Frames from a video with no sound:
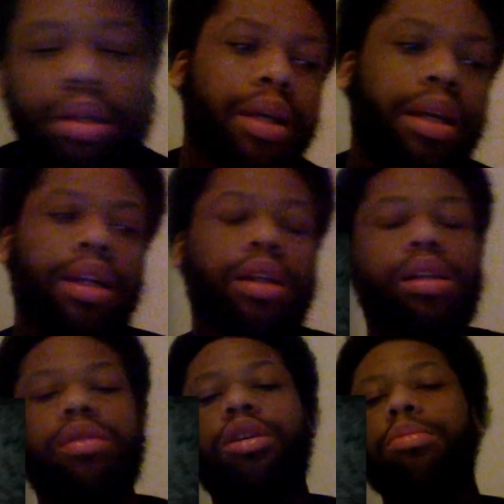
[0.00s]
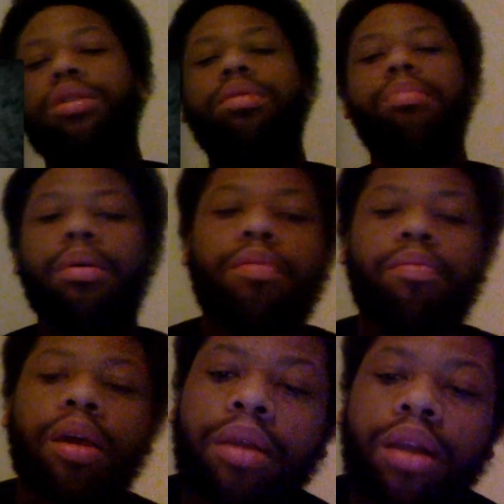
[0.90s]
be in the description.
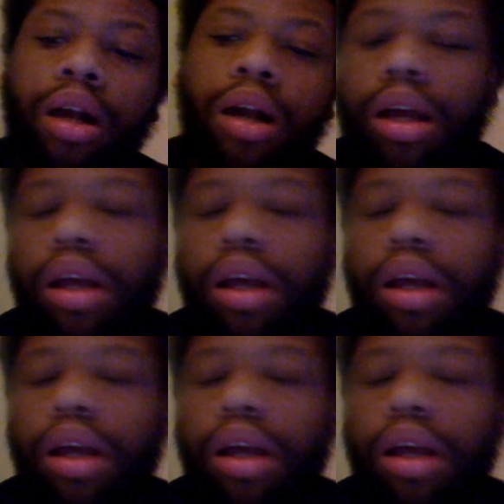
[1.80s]
Maybe not.